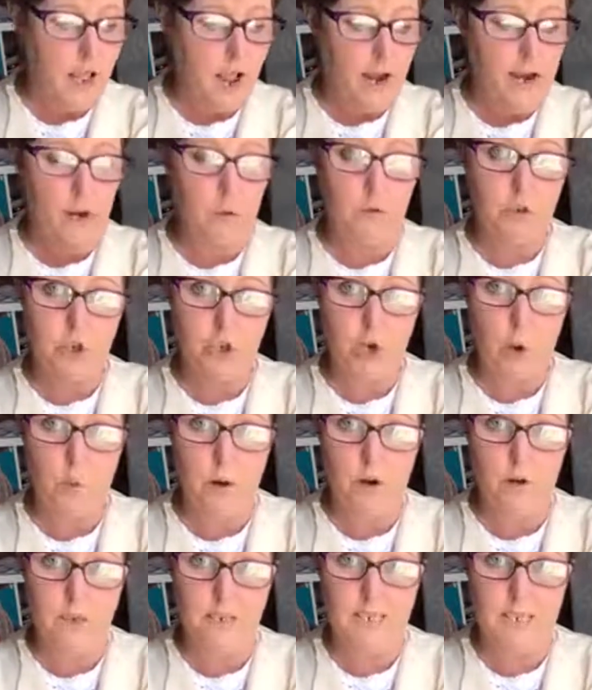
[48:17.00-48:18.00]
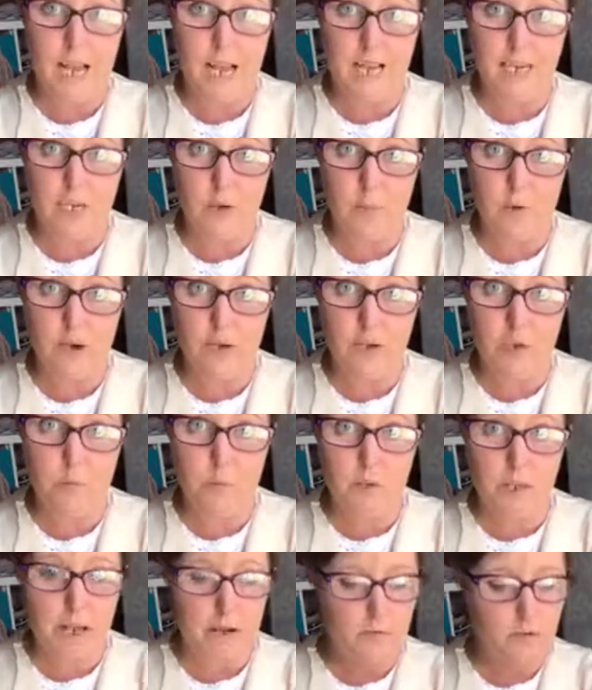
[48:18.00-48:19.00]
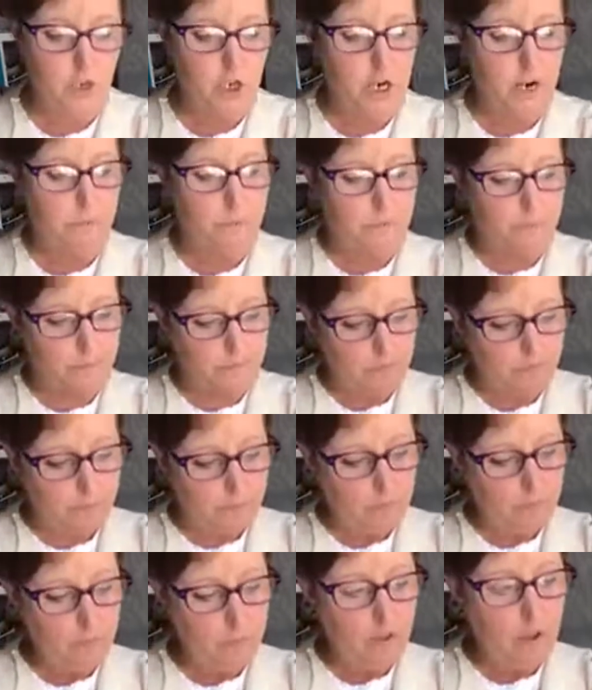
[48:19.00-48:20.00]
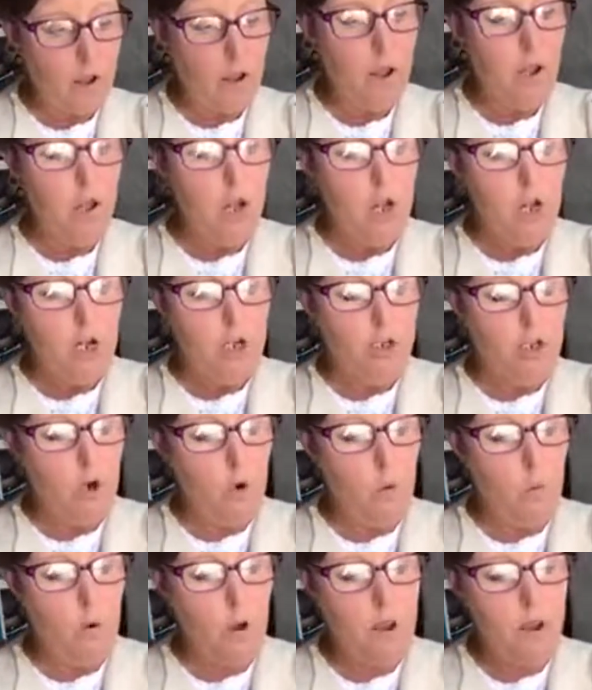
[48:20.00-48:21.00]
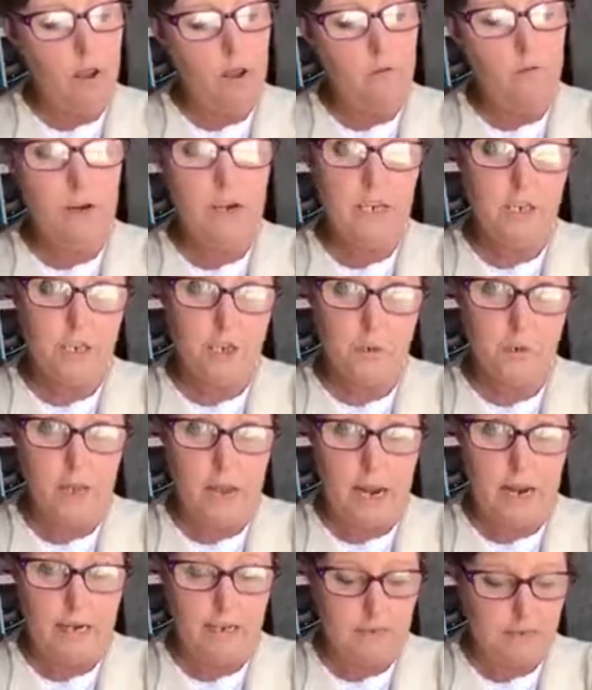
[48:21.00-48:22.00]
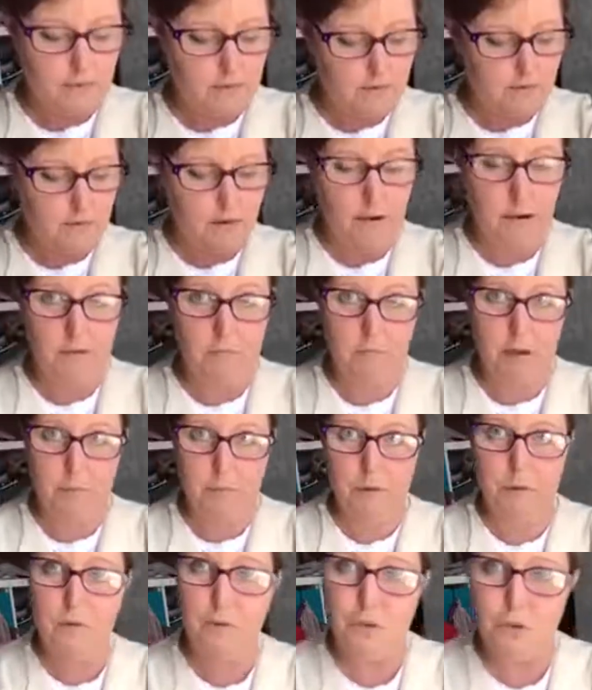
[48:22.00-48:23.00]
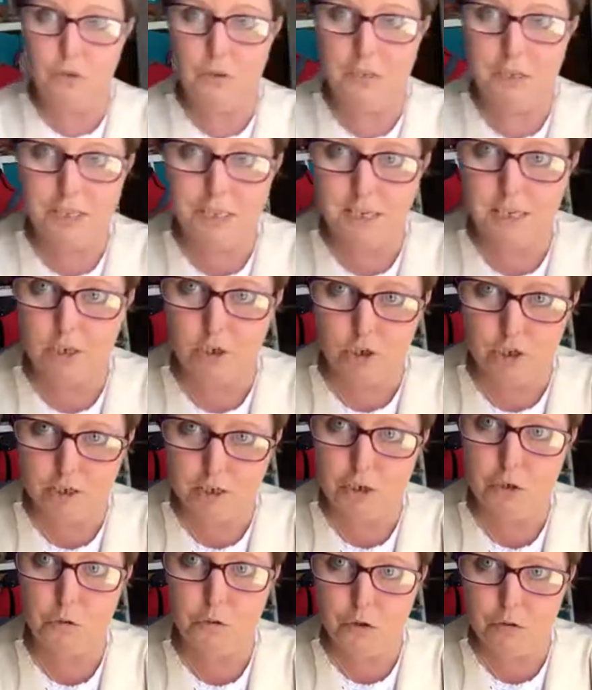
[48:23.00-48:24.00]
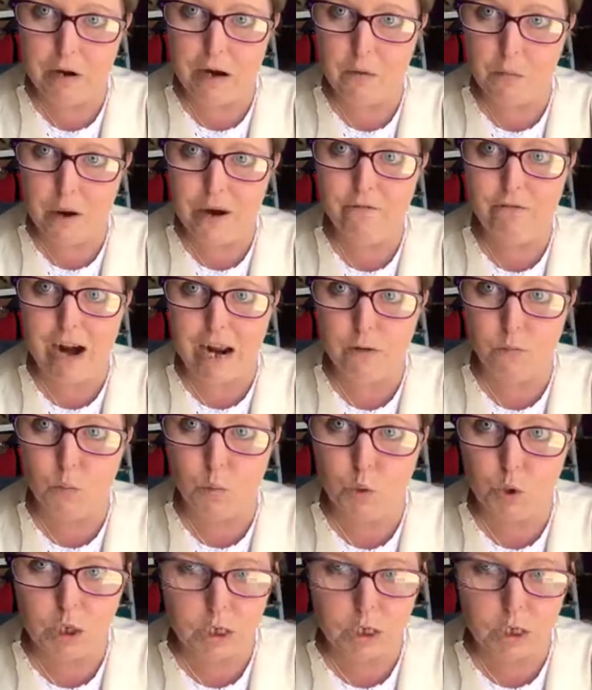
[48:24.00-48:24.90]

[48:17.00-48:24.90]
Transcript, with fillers: and I will show it on Saturday when I do my live chat. So if I do that and maybe undo these stitches and do it the right way round,